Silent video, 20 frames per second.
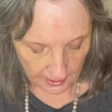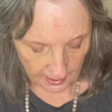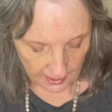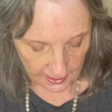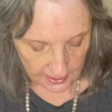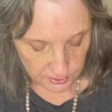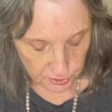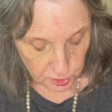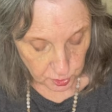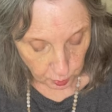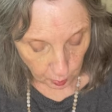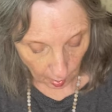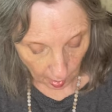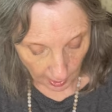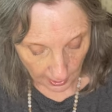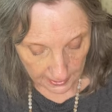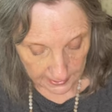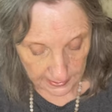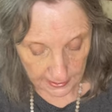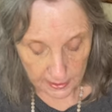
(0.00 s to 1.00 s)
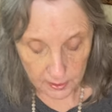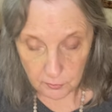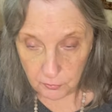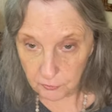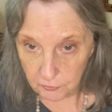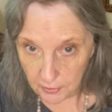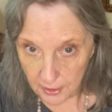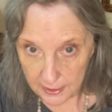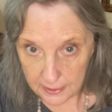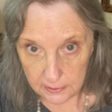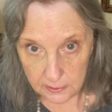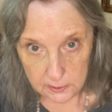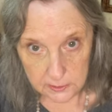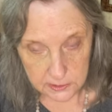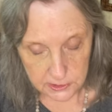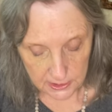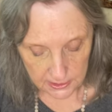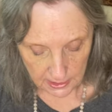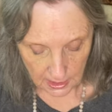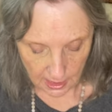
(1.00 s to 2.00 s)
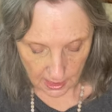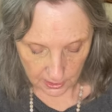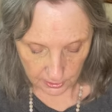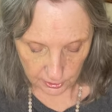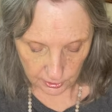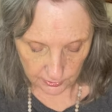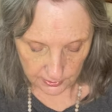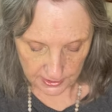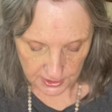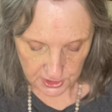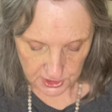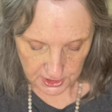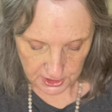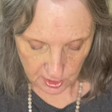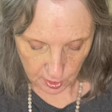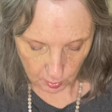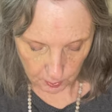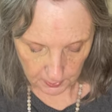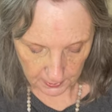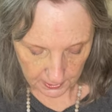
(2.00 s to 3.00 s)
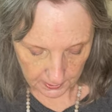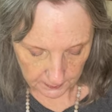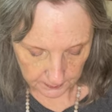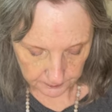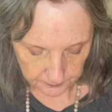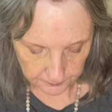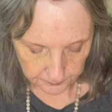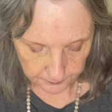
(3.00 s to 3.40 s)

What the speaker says: had tried and failed to conquer Ethiopia.